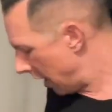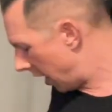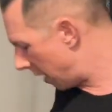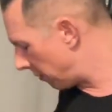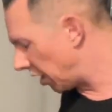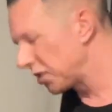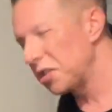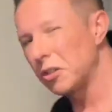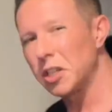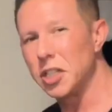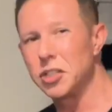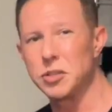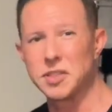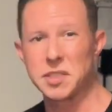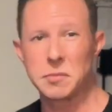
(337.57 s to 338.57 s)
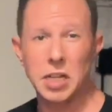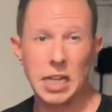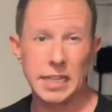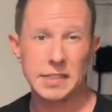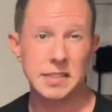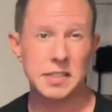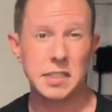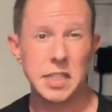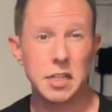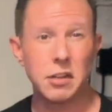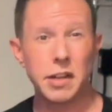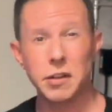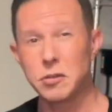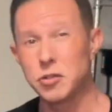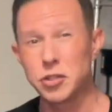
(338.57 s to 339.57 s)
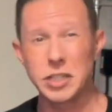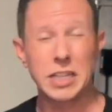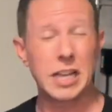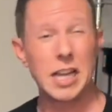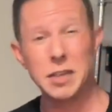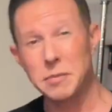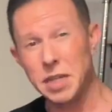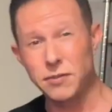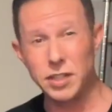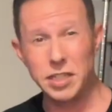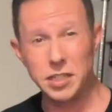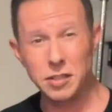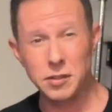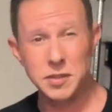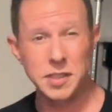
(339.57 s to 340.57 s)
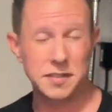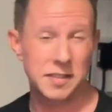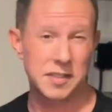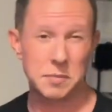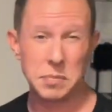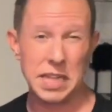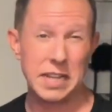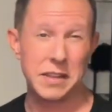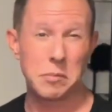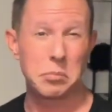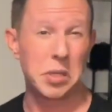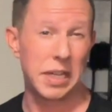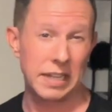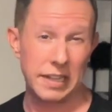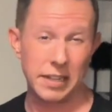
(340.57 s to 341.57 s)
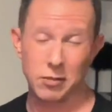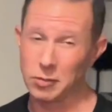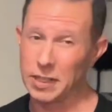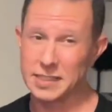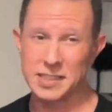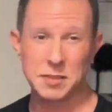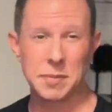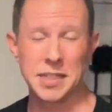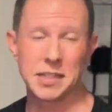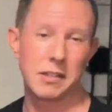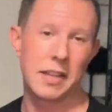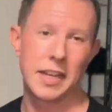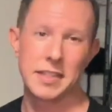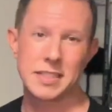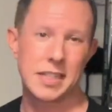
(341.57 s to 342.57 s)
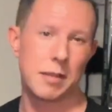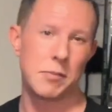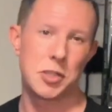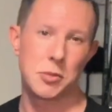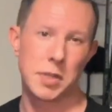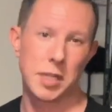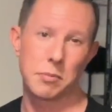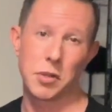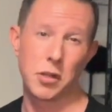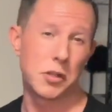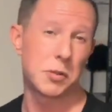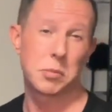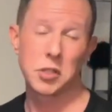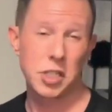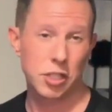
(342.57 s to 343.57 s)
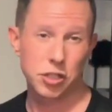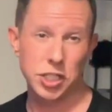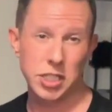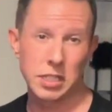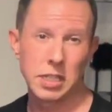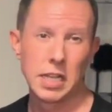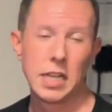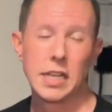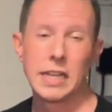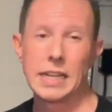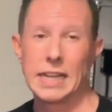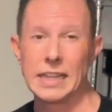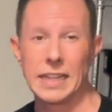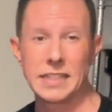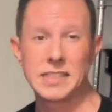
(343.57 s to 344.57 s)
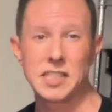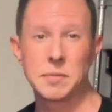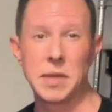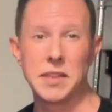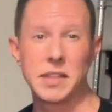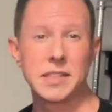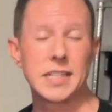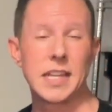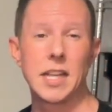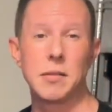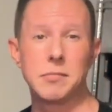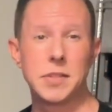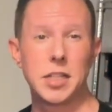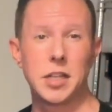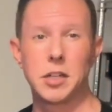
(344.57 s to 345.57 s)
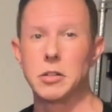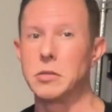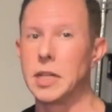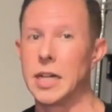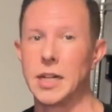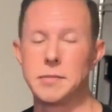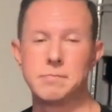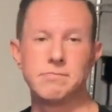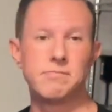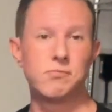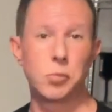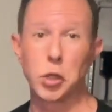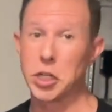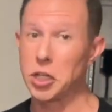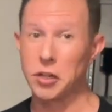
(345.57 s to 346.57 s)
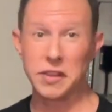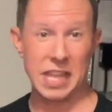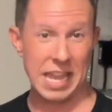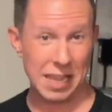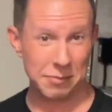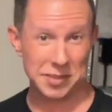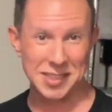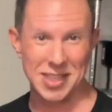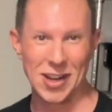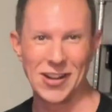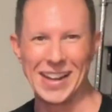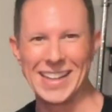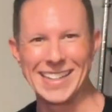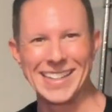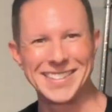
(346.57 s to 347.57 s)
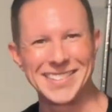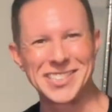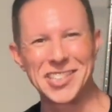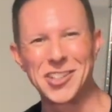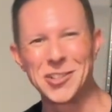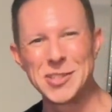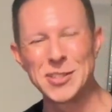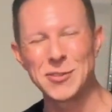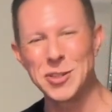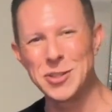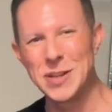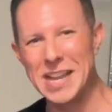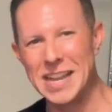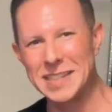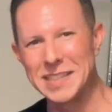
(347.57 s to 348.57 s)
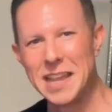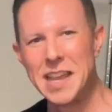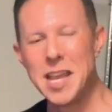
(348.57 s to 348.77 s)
I'm also going to do some cuts in here. I don't usually cut my videos because it's a pain in the butt. I don't like to spend a lot of time doing post-production. I like to spend the time, you know, working on the amps, right, and getting the tones for you guys.